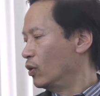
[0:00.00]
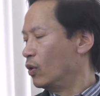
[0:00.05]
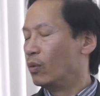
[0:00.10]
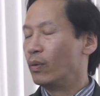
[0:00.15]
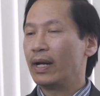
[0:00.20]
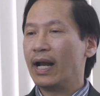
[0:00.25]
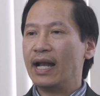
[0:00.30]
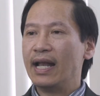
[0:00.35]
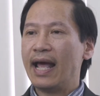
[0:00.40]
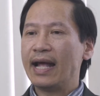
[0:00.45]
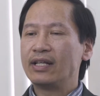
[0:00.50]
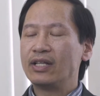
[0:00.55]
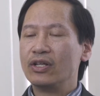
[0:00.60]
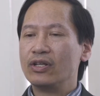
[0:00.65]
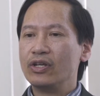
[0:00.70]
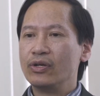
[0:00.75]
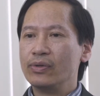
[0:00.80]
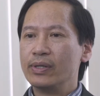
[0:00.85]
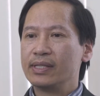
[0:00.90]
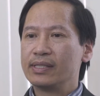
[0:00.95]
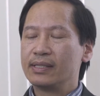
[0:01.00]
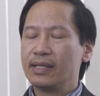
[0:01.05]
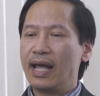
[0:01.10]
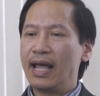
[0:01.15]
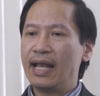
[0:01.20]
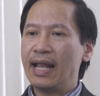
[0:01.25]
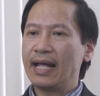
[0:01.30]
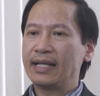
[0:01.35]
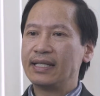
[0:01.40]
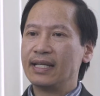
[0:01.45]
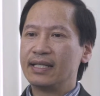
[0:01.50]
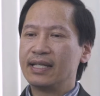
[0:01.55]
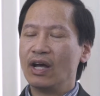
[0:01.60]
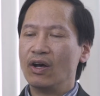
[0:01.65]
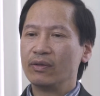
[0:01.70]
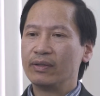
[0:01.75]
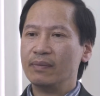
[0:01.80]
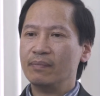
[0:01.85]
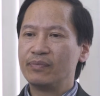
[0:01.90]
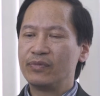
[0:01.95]
what I like to do is I like to
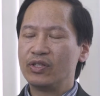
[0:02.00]
tell them